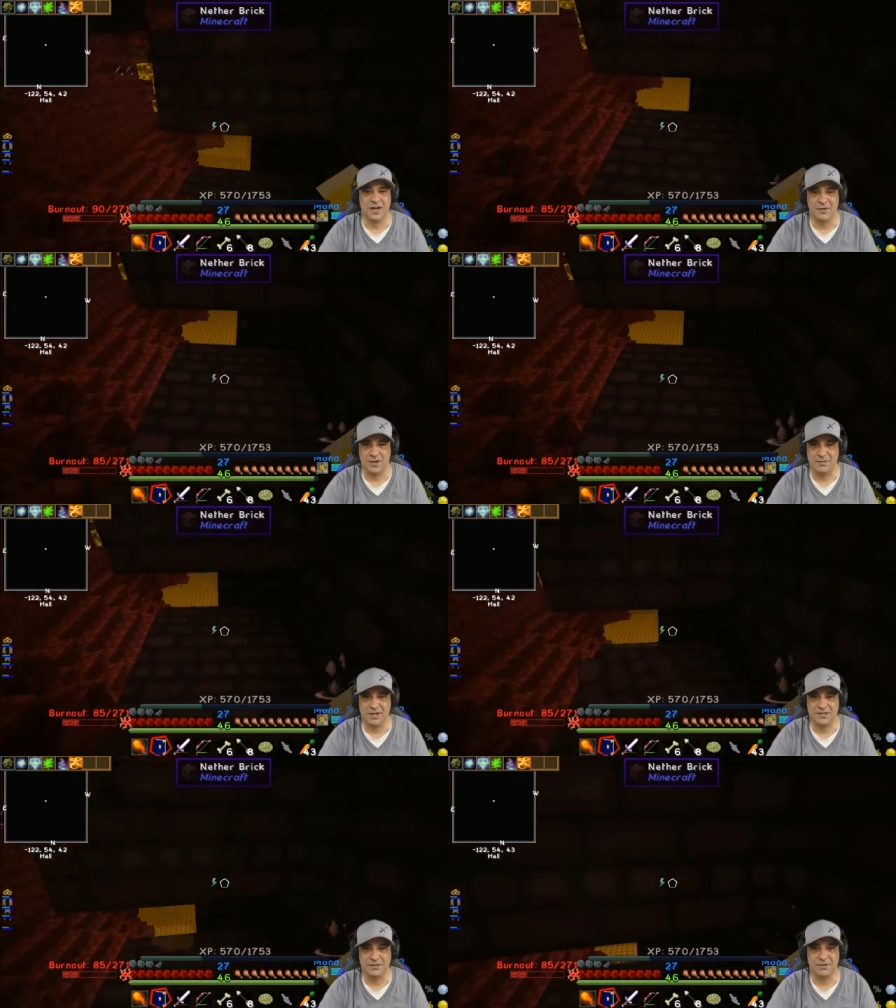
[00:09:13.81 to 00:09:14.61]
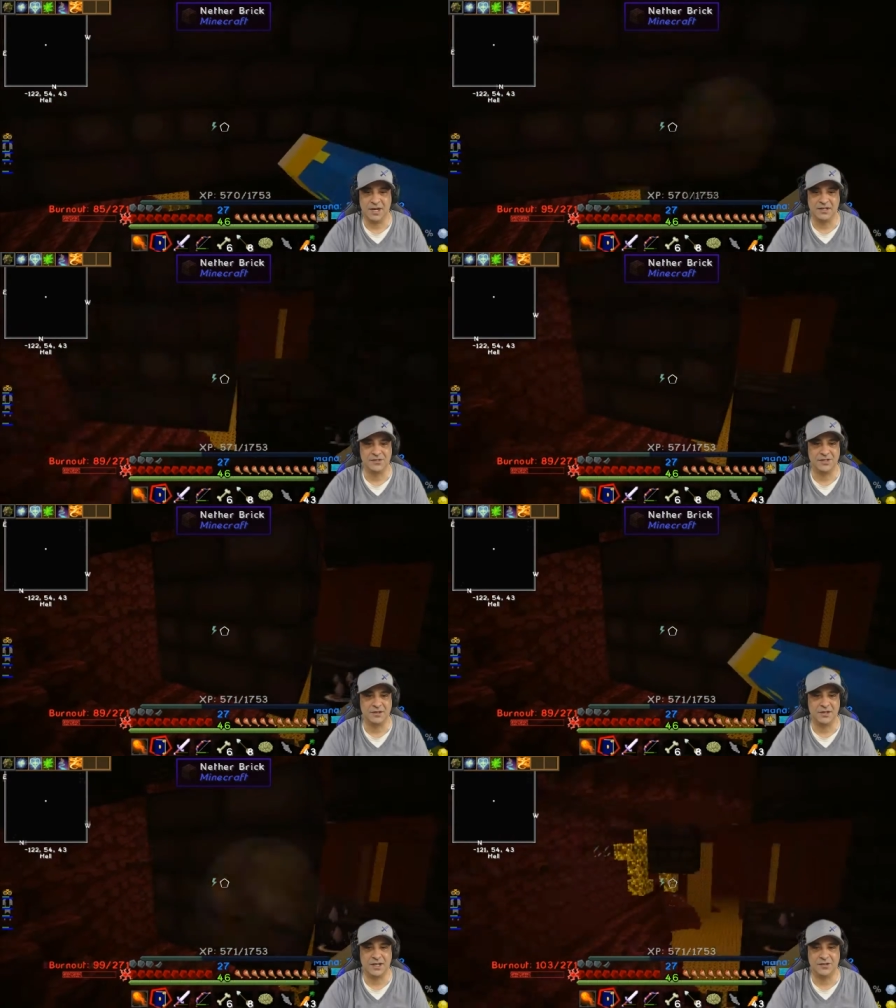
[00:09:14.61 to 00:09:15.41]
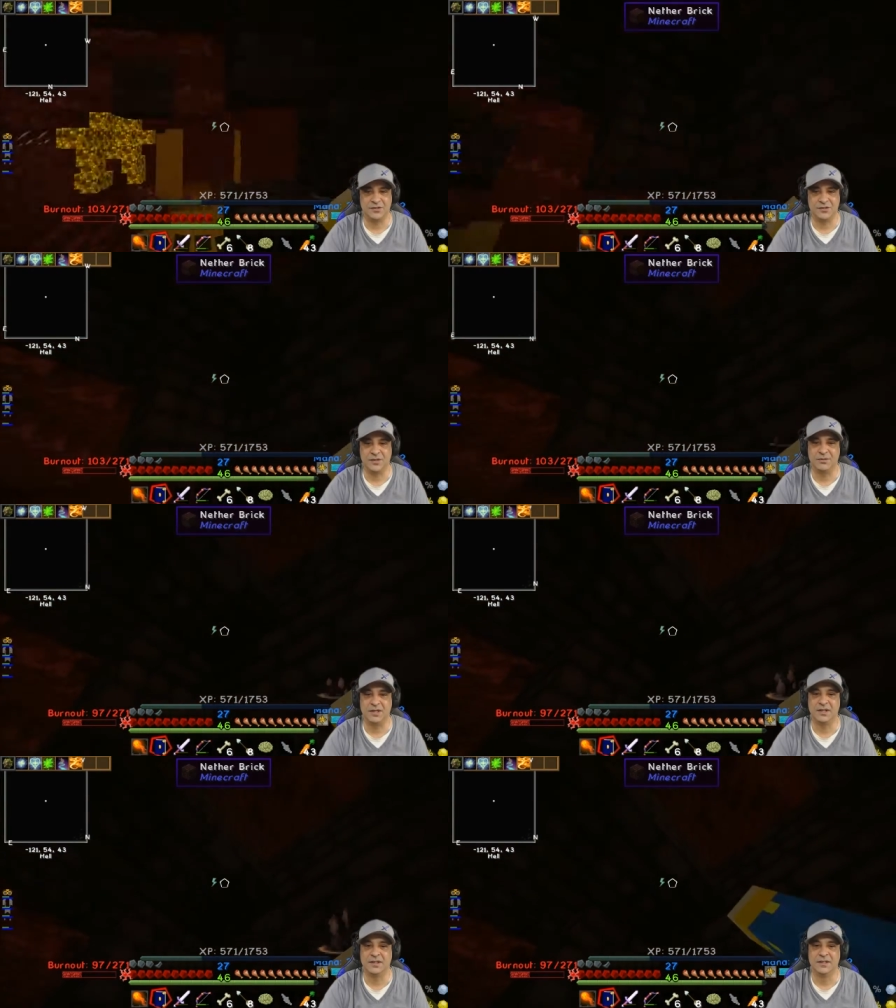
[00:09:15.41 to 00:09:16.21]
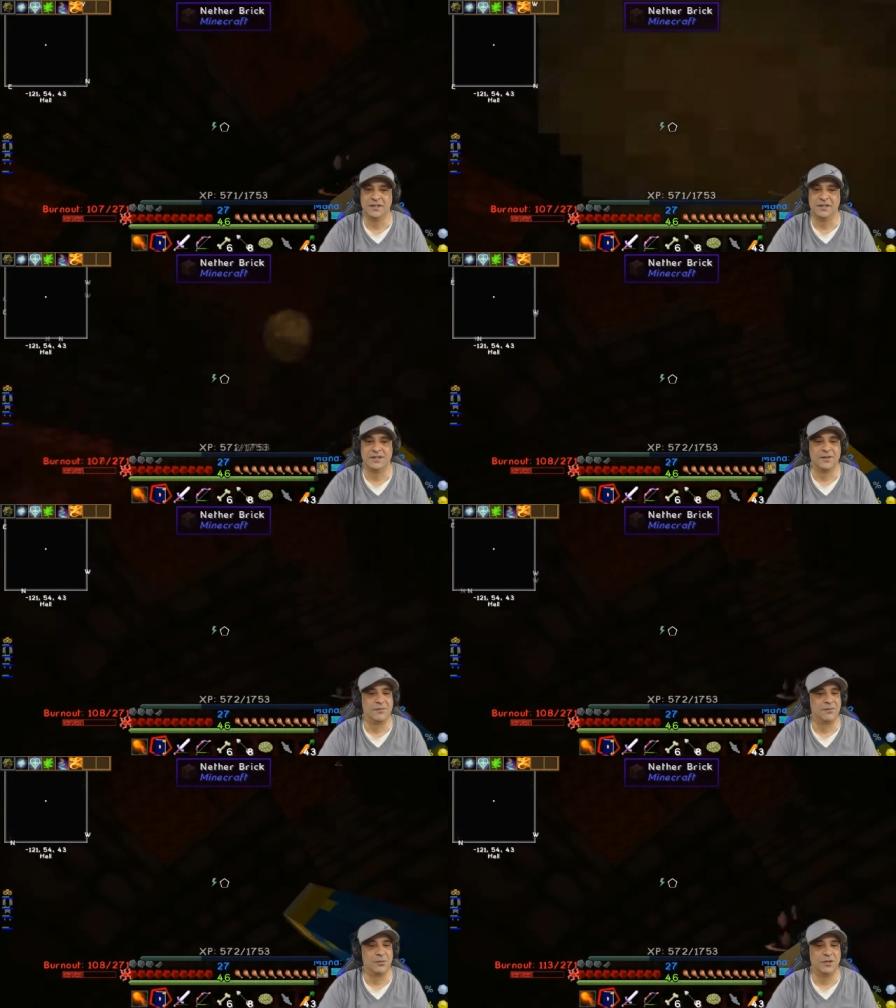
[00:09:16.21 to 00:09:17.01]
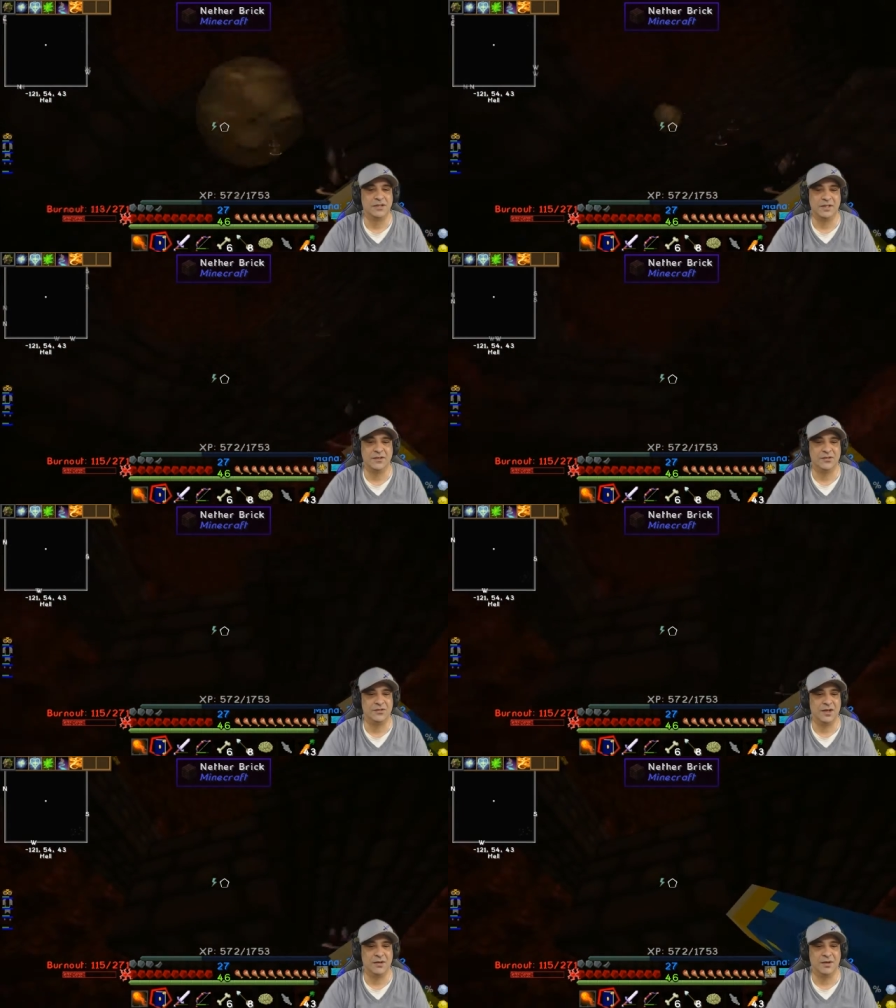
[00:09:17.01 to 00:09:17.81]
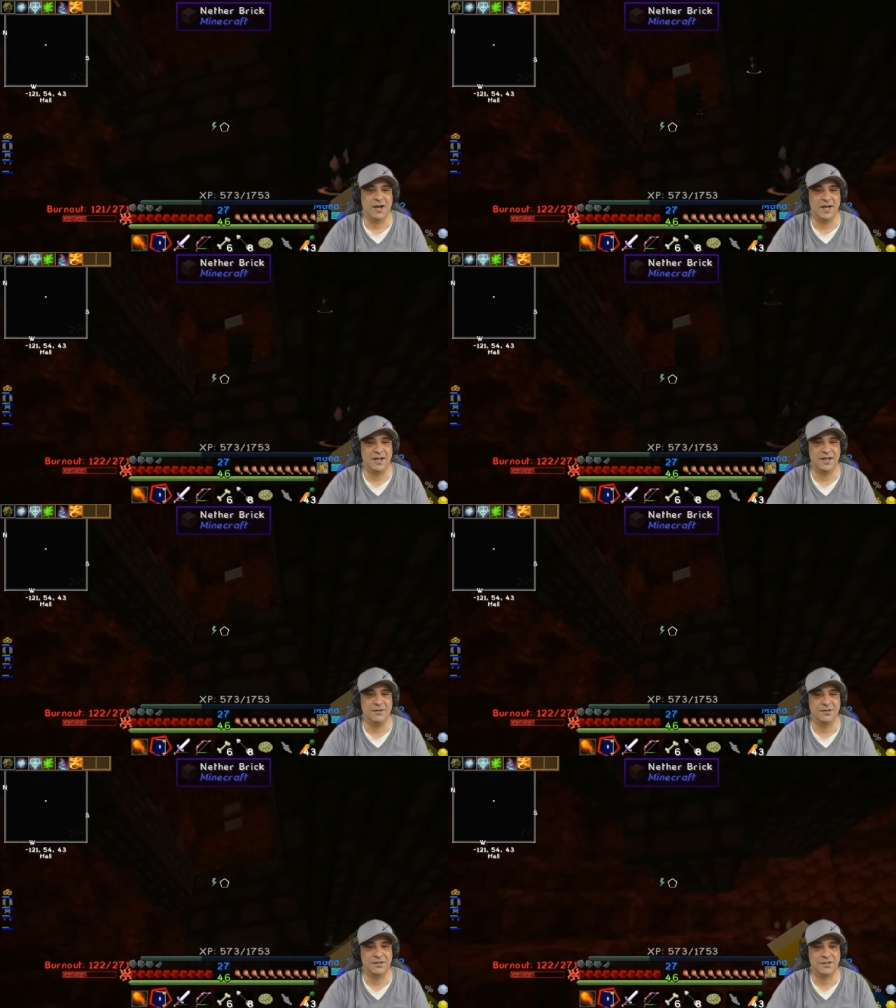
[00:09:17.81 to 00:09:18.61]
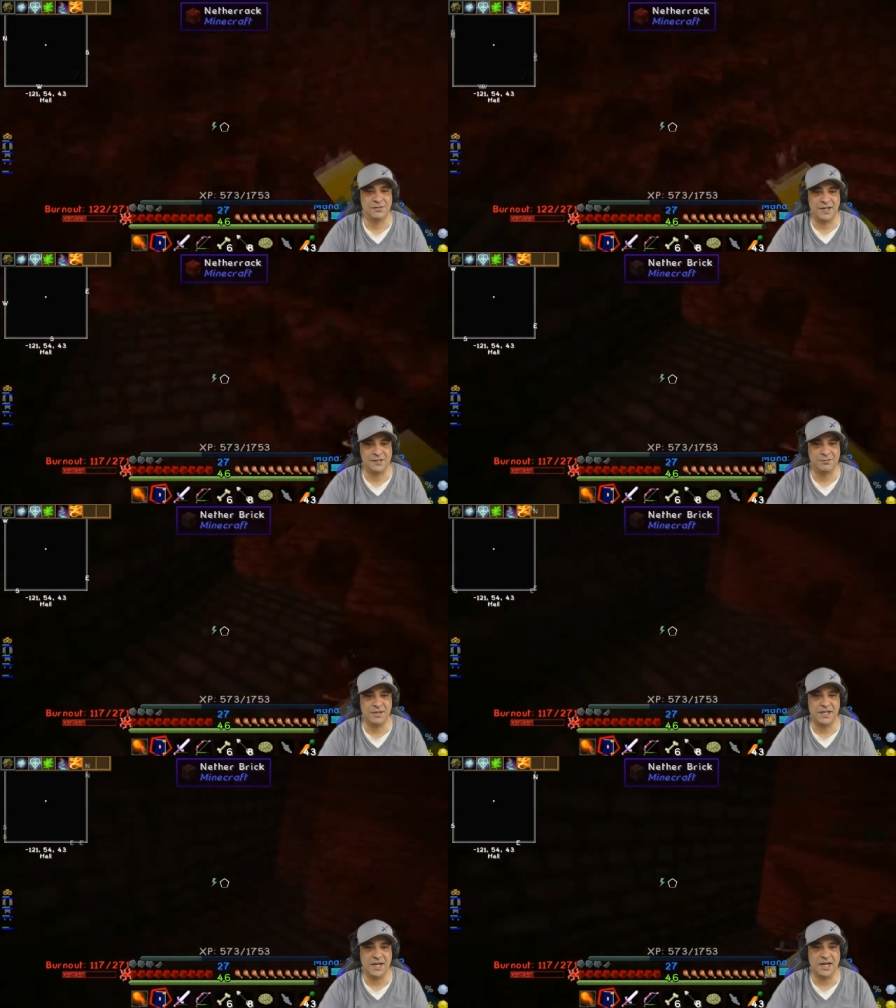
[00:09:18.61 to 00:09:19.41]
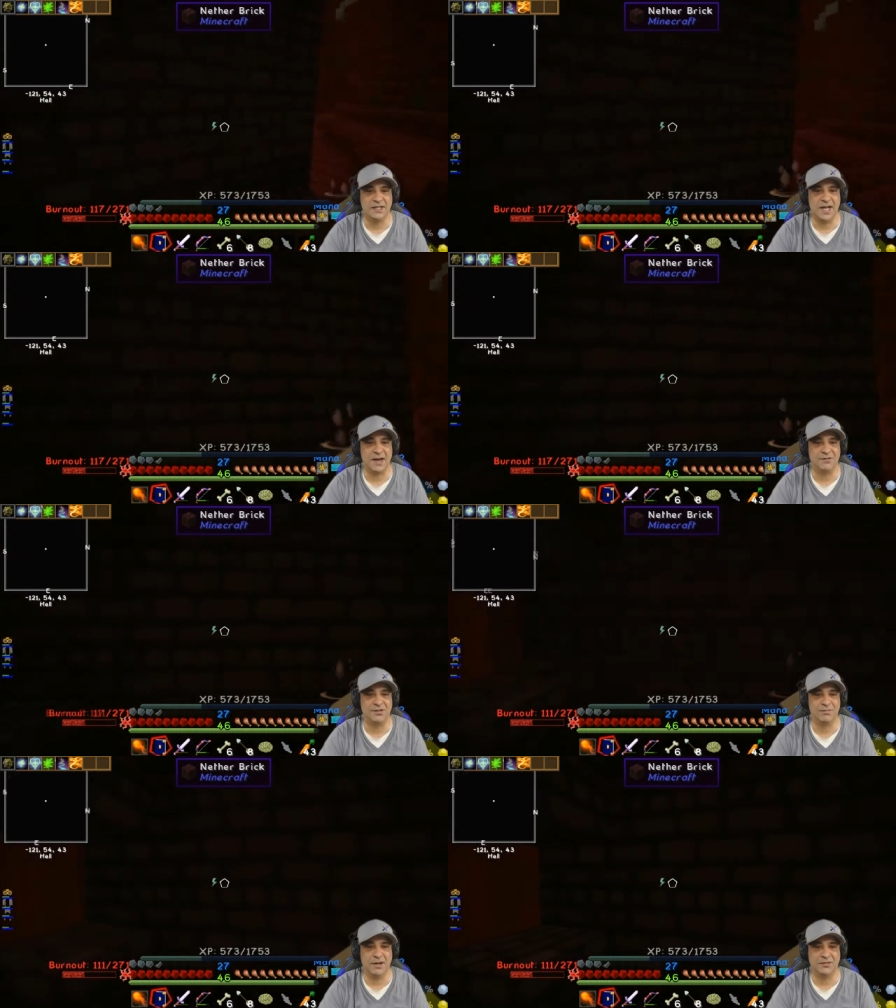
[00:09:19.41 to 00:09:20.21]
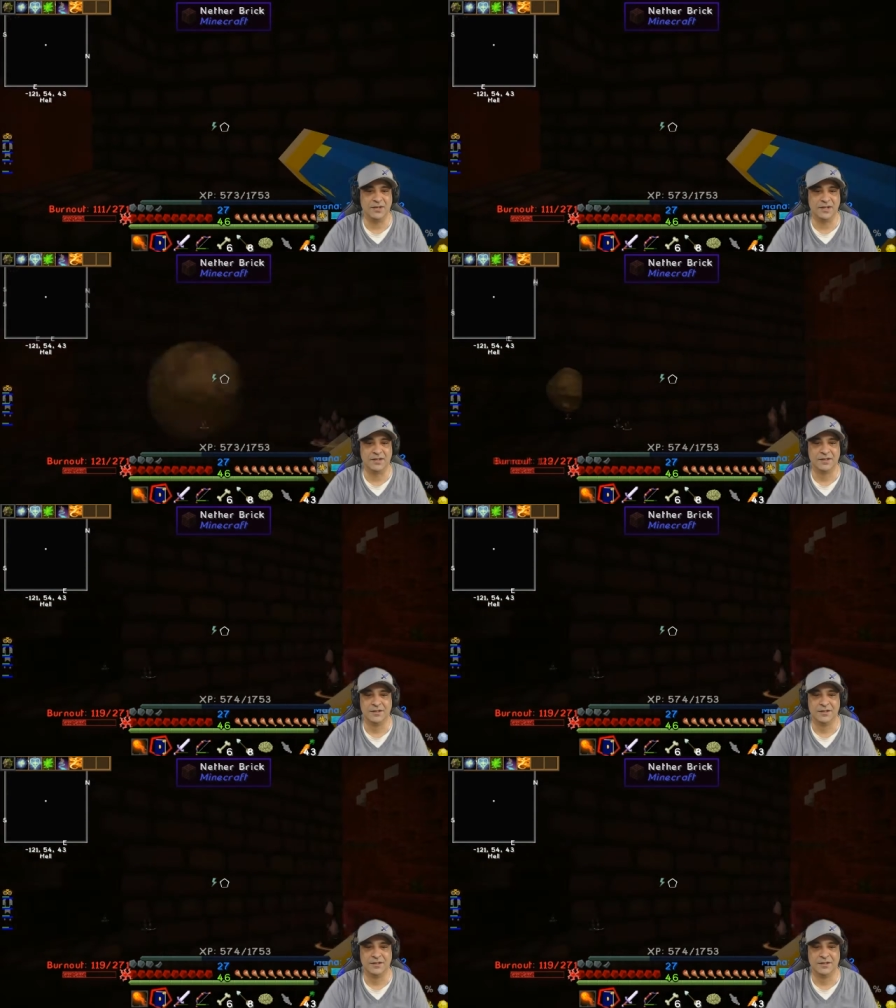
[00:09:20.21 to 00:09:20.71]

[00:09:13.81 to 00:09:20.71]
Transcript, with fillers: I want to make some kind of staircase or something with this. So it saves me a lot of smelting.